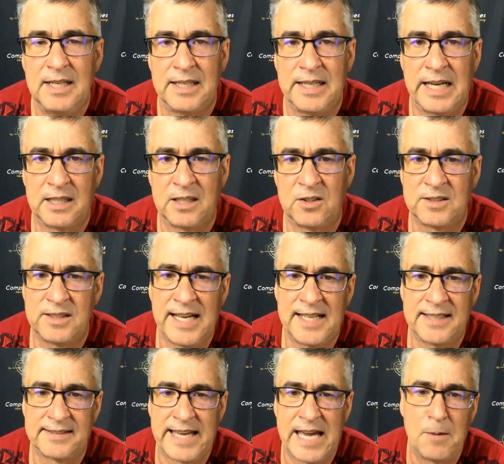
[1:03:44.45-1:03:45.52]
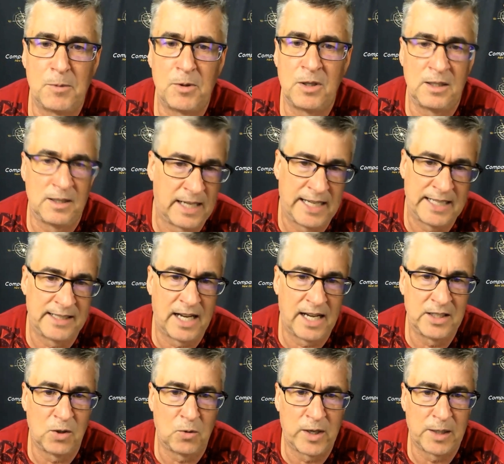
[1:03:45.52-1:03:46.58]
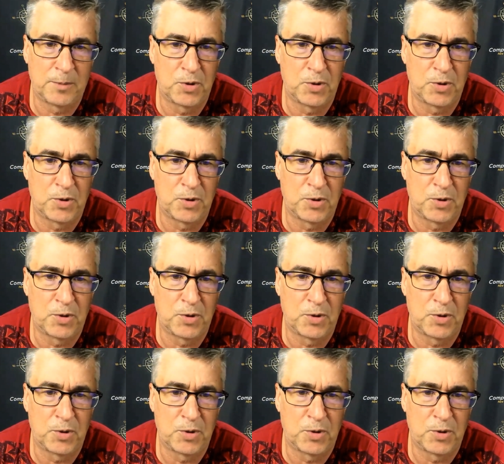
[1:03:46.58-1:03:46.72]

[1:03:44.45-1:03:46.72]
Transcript: Hitler's last gamble, I, I don't want to